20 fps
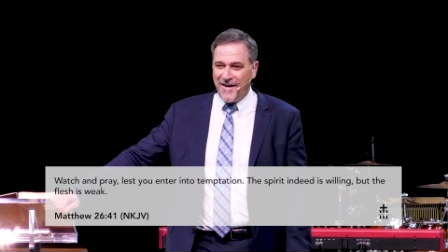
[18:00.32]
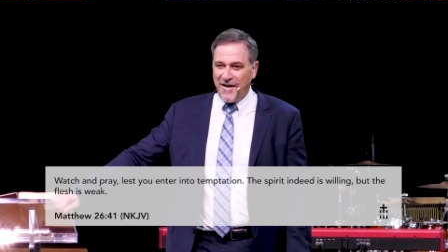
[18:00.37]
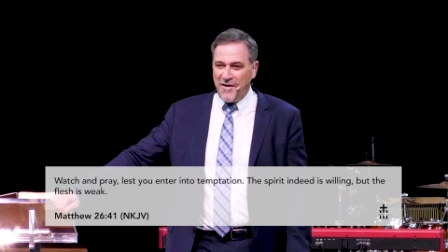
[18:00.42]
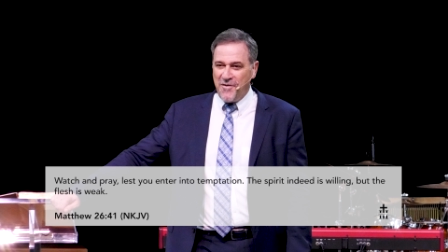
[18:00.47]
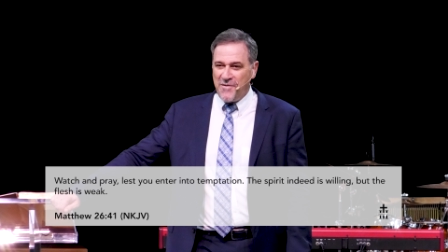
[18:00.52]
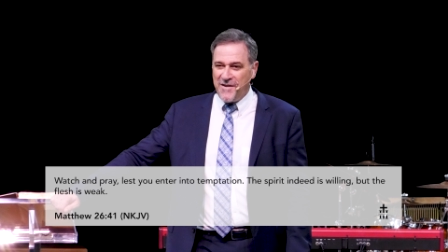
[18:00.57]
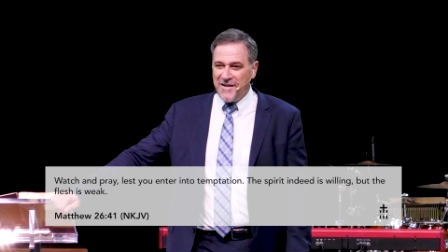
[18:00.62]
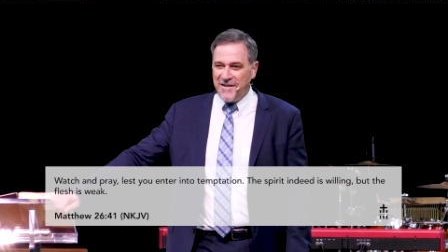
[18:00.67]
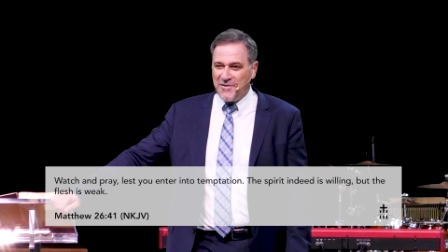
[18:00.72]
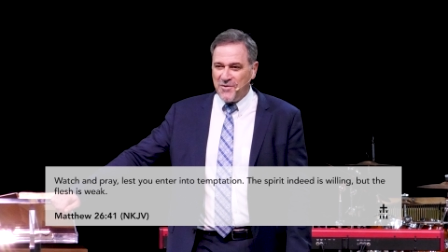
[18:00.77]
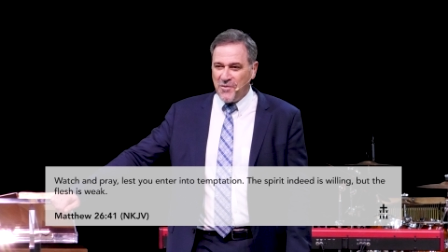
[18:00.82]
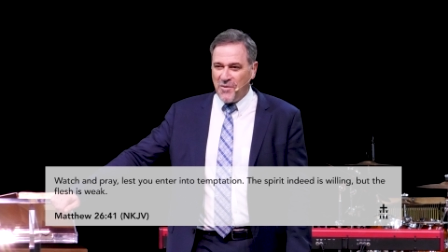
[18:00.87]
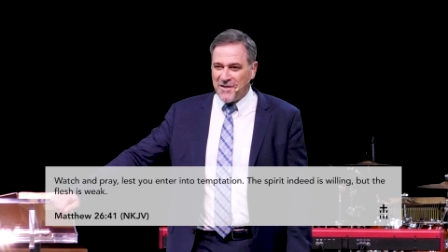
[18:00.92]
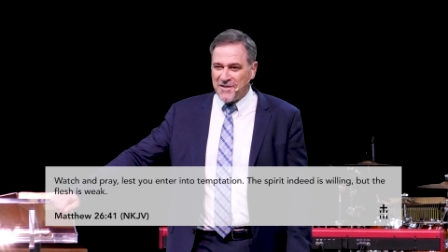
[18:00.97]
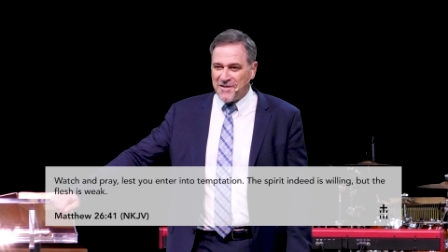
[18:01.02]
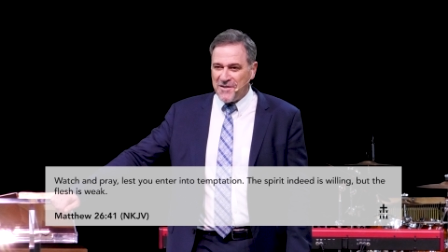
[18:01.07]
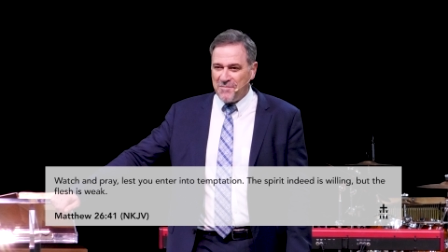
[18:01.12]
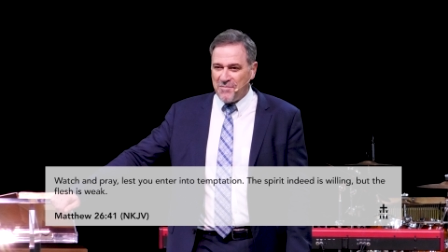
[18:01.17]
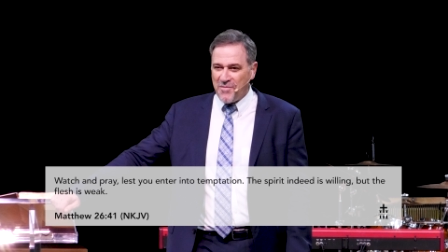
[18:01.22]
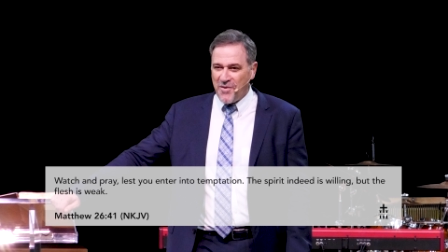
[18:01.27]
you ready to watch
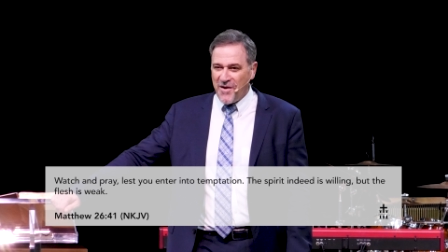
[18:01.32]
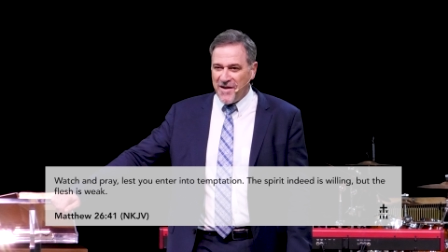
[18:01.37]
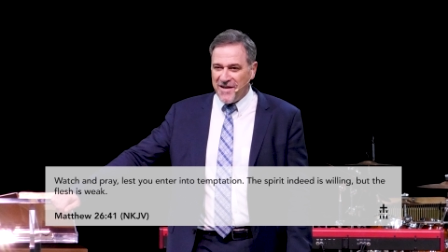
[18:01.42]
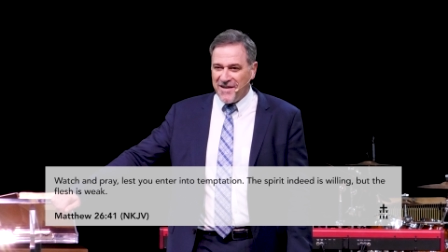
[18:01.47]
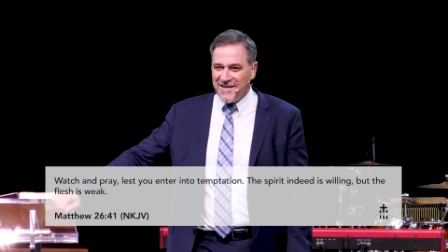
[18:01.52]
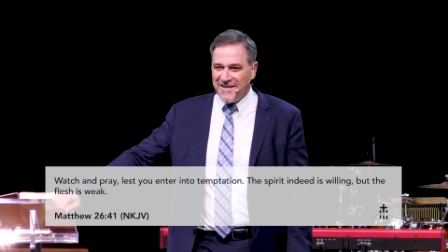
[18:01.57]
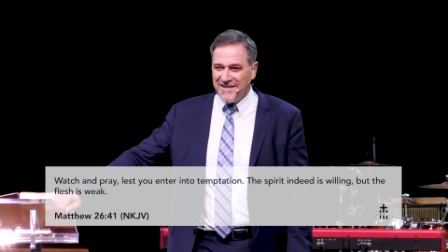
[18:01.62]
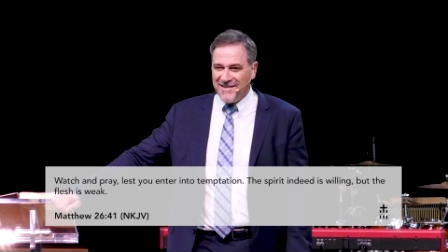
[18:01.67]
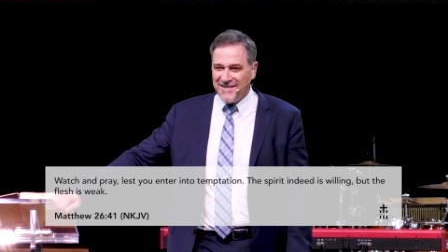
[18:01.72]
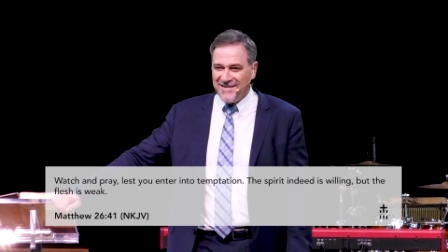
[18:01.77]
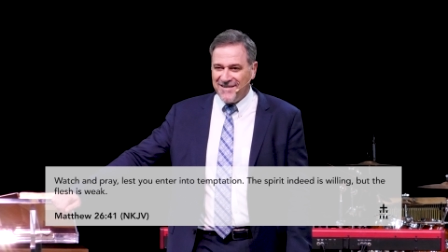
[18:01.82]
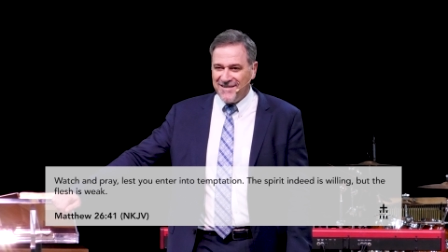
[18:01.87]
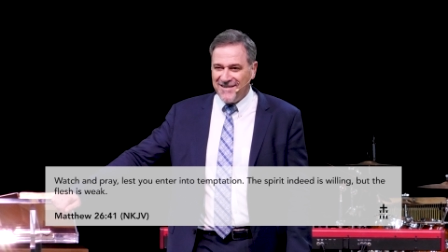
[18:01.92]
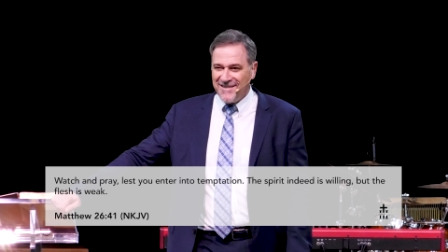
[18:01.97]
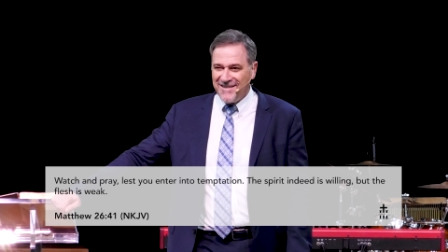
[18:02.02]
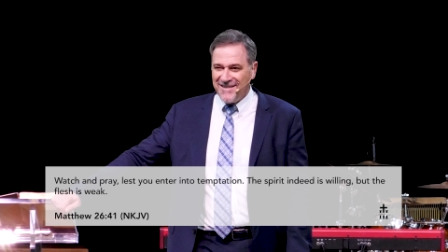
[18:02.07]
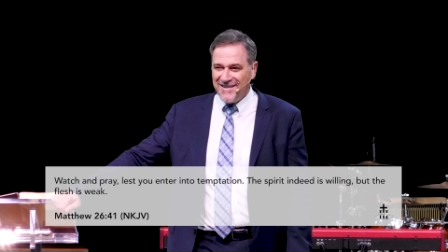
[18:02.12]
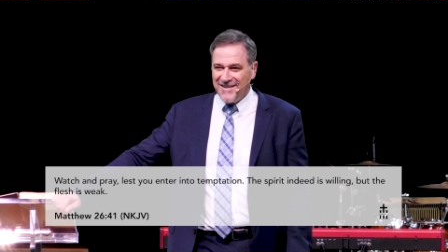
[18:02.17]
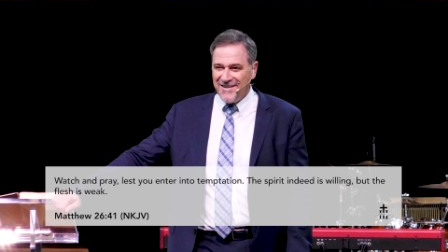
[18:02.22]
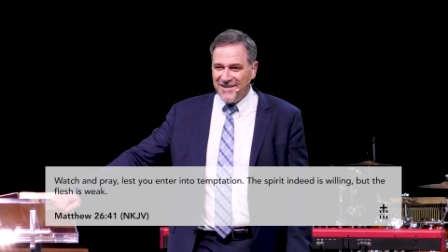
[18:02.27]
and pray?
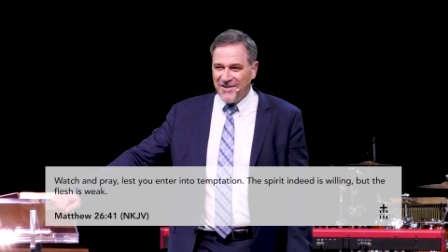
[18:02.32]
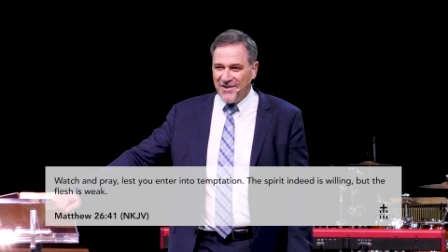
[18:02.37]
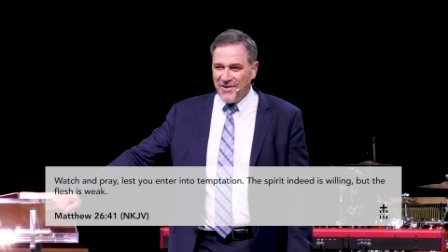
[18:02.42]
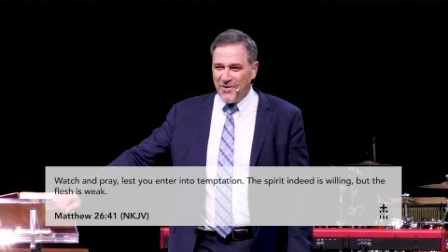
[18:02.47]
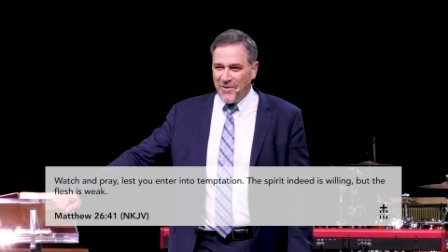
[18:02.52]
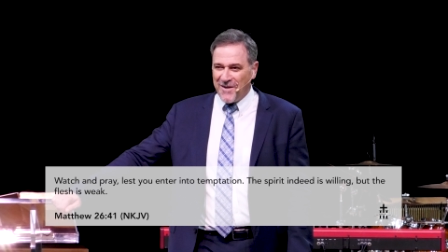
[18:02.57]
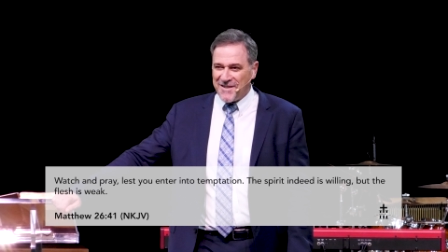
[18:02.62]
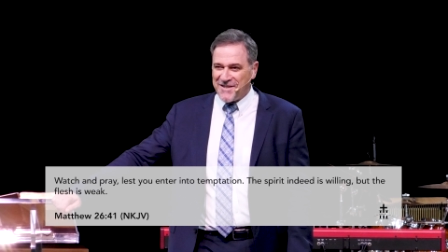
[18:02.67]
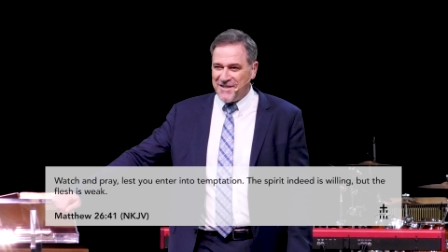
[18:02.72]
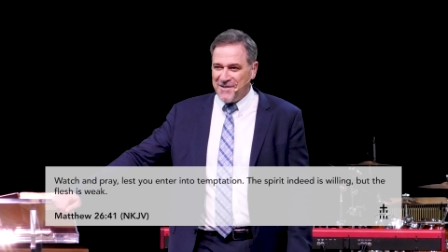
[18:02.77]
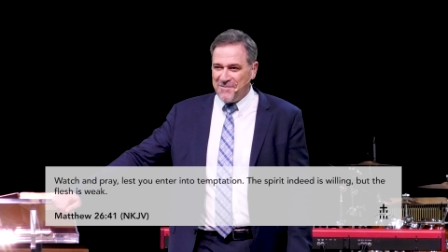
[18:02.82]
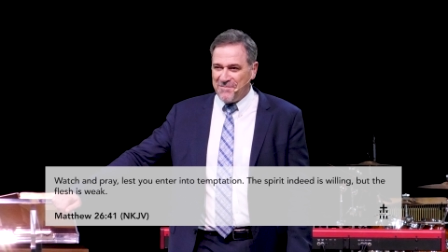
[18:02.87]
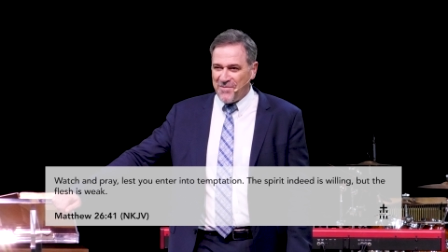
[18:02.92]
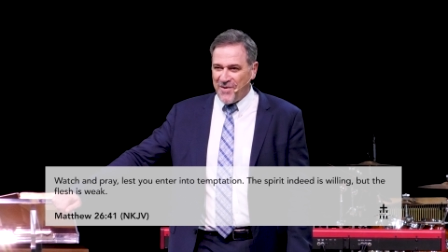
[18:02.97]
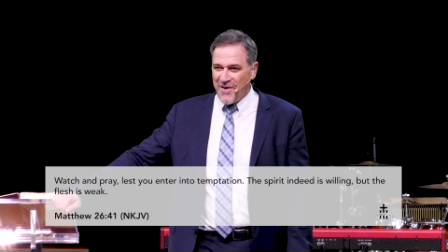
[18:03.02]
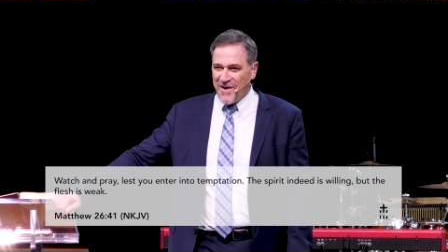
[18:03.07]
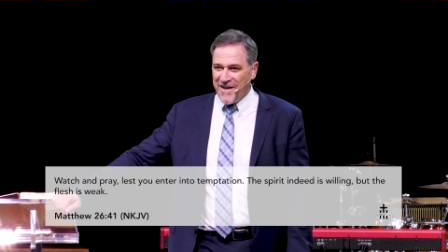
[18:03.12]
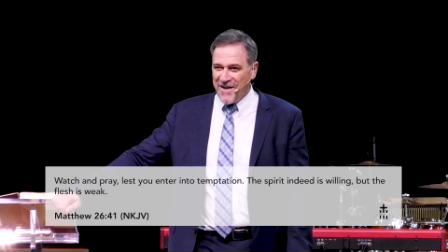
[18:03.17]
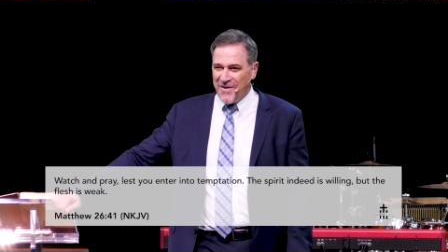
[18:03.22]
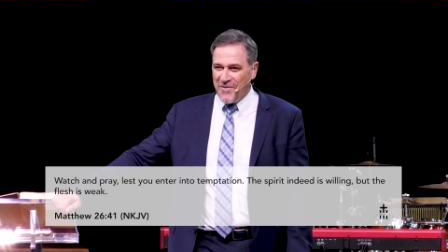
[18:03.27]
Watch and
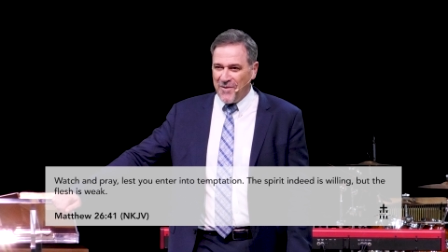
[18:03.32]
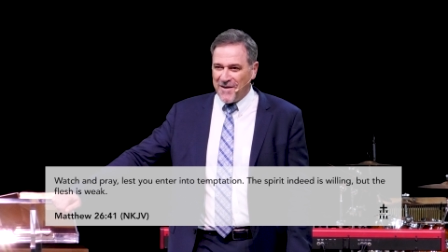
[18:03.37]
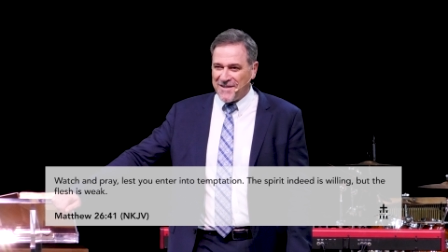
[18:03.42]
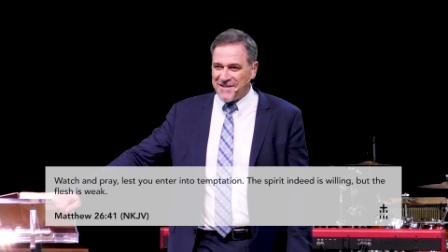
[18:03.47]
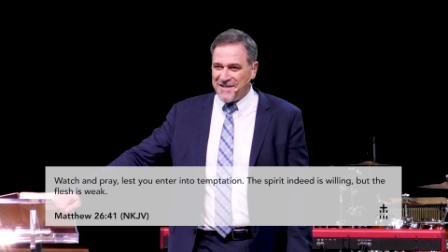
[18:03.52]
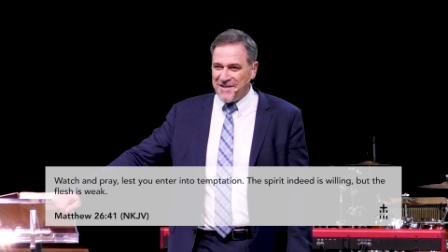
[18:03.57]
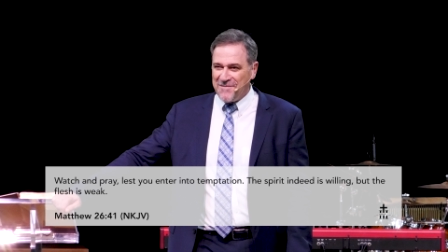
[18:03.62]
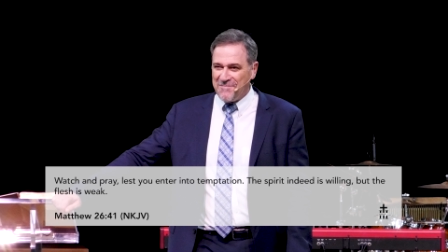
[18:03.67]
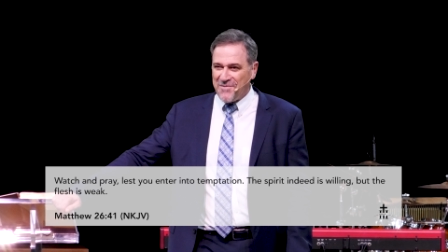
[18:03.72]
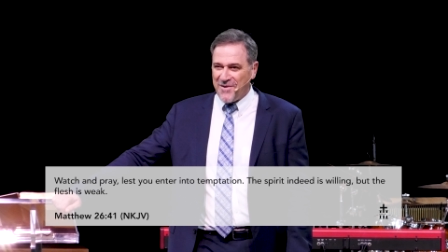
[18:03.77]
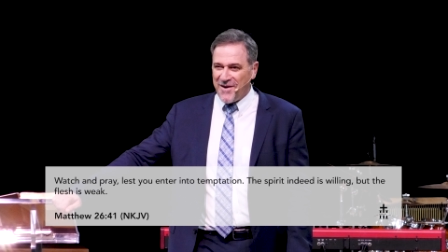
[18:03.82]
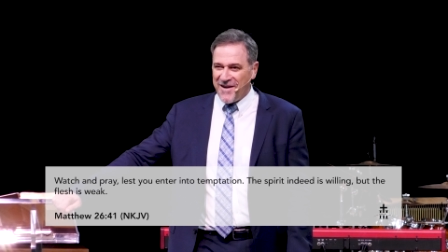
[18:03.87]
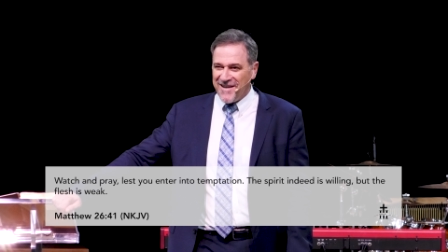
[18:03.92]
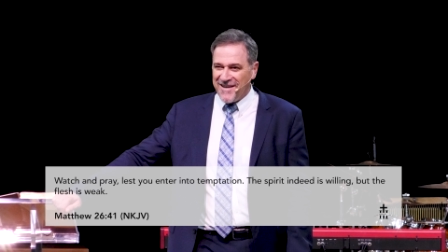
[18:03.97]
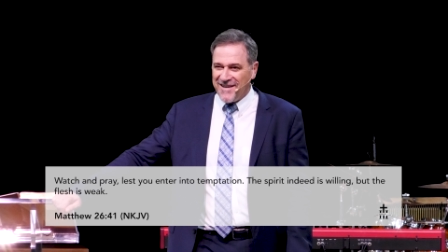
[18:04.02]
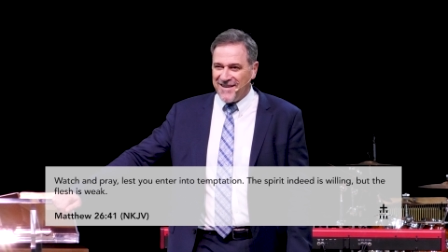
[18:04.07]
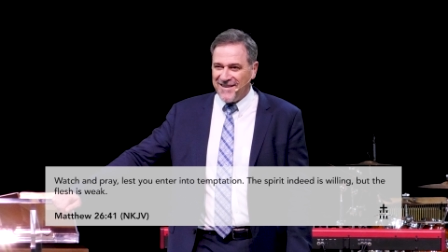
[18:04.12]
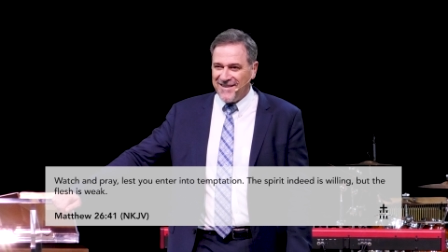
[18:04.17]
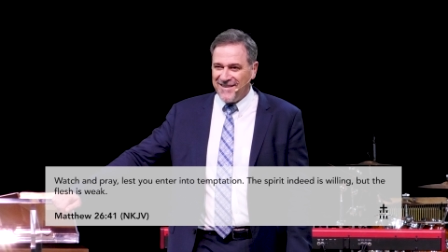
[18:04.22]
pray, watch and pray.